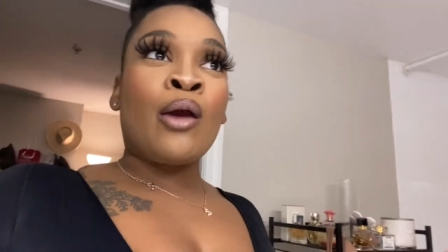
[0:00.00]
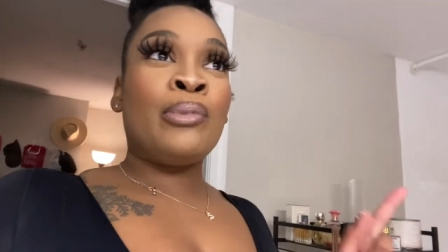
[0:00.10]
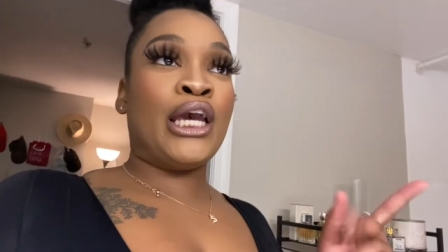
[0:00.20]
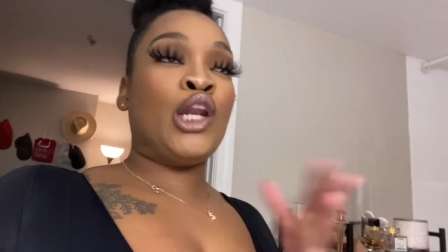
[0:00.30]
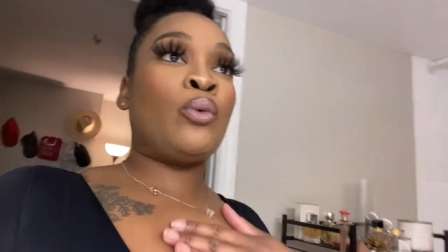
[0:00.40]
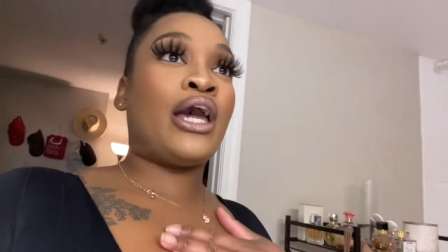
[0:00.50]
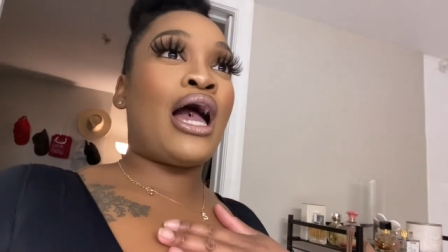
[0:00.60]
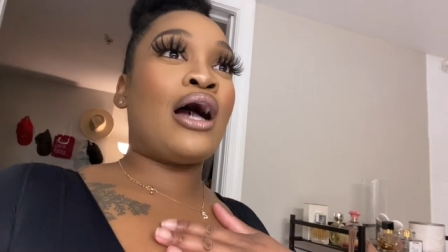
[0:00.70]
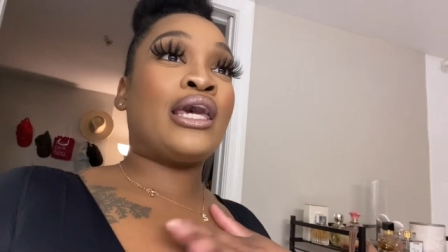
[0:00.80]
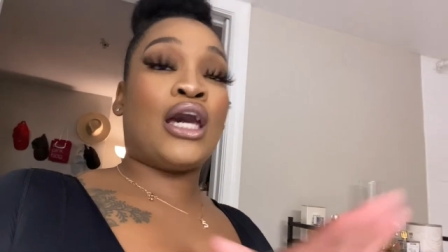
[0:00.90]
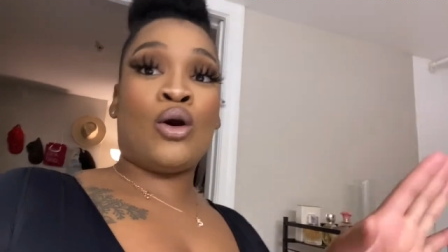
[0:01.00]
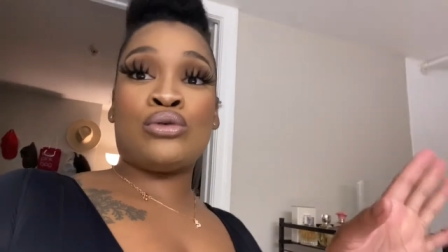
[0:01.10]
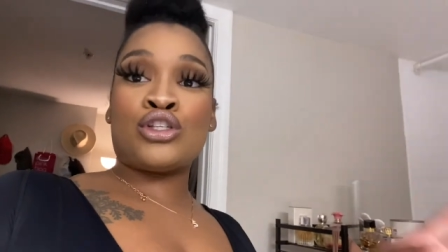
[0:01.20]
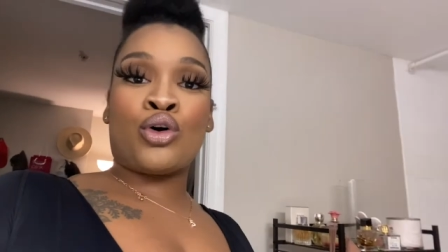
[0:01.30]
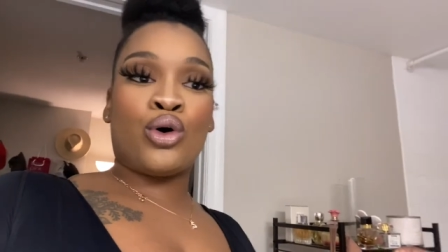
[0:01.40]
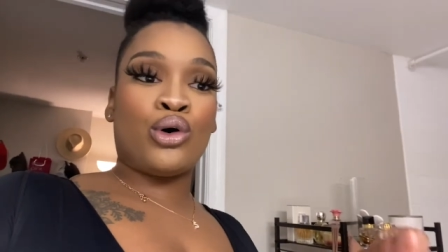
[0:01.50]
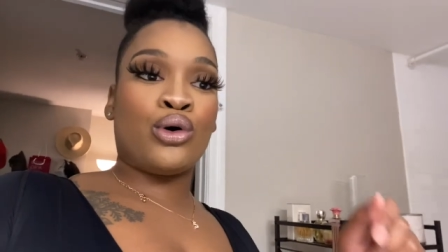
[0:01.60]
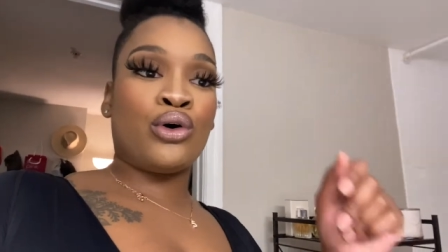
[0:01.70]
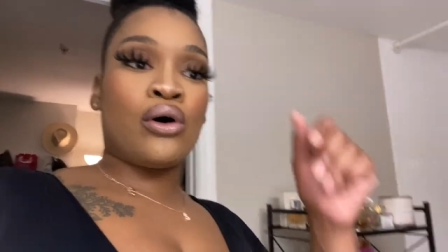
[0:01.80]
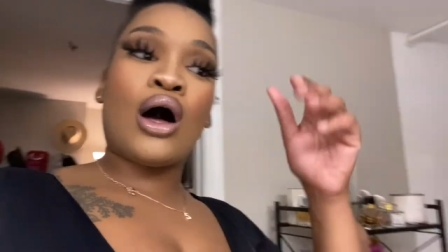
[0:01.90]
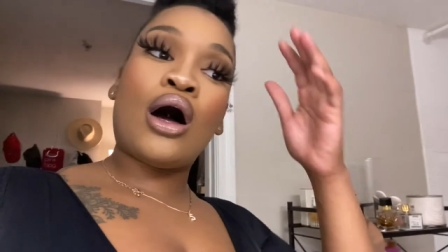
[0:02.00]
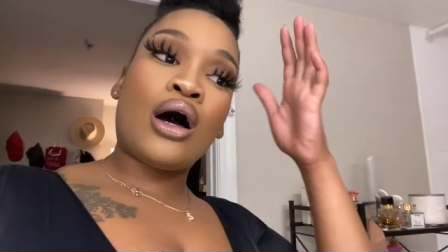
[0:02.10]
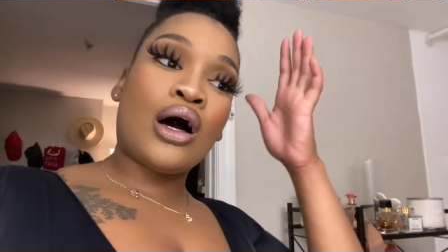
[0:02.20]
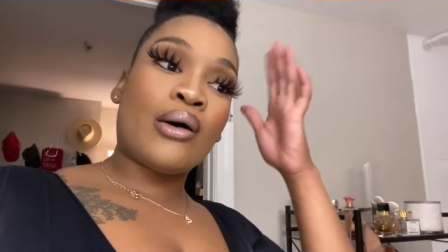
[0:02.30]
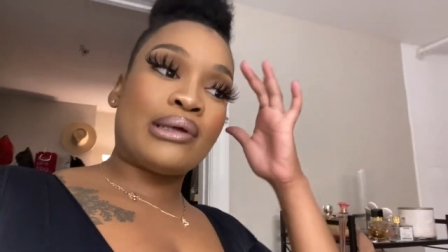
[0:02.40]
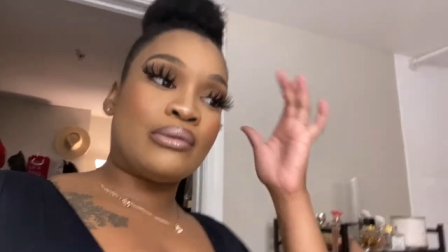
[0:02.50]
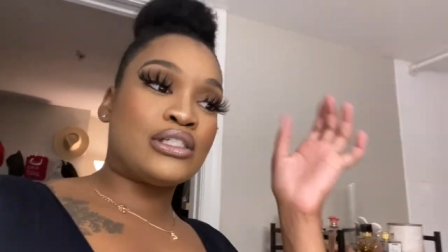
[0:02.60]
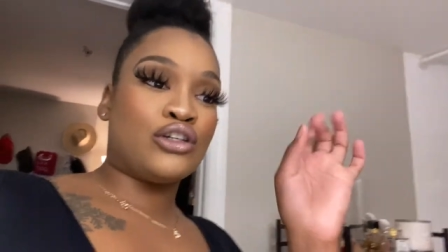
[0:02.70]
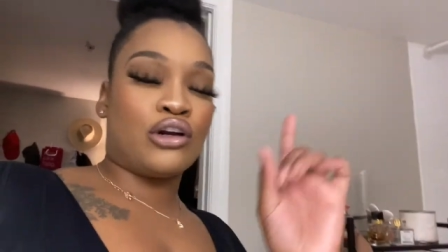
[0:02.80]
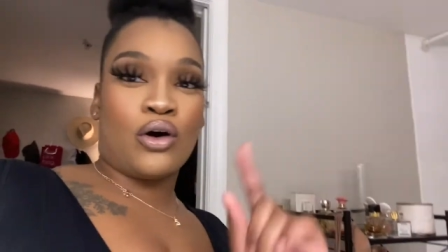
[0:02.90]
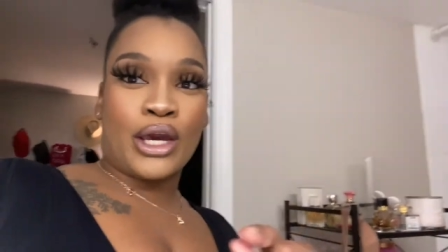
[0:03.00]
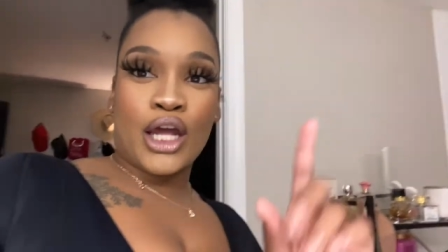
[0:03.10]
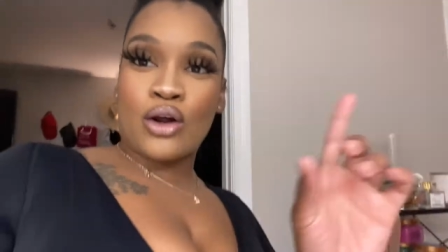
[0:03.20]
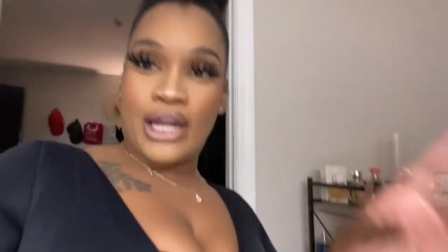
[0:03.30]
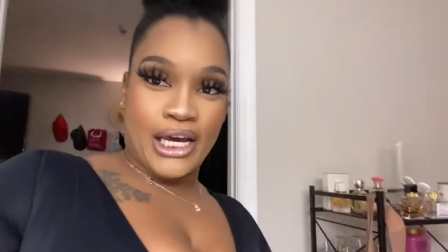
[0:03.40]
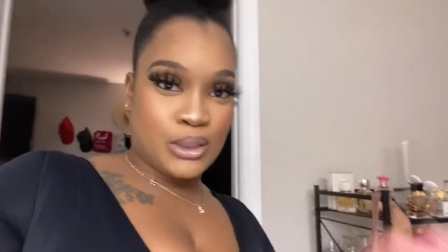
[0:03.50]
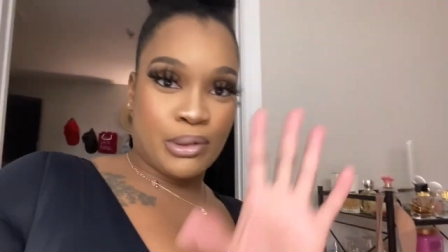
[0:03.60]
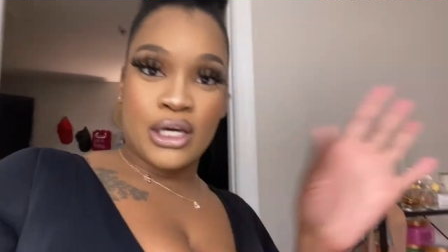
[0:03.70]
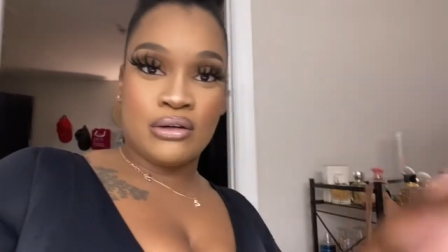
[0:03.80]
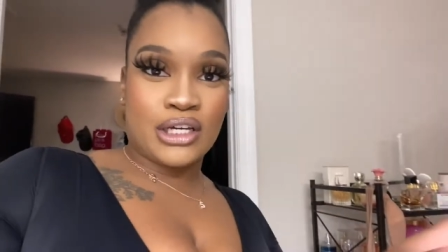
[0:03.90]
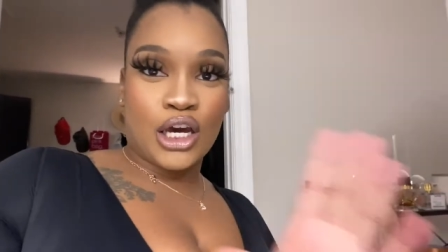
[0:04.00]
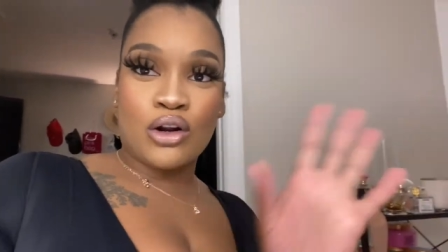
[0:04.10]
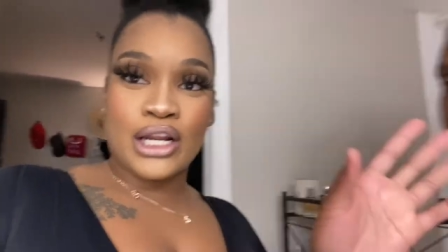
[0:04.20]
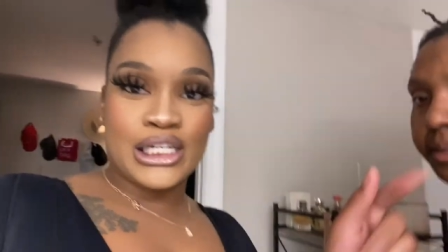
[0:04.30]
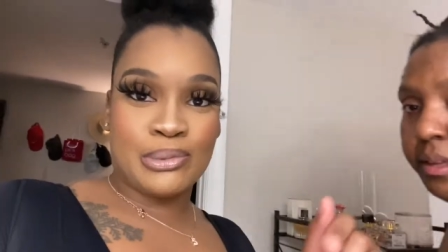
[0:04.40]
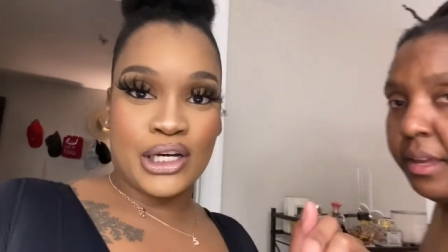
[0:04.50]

But anyway, y'all, yeah, it was cool. Um, it was, you know, ghetto lesbians, the ghetto lesbian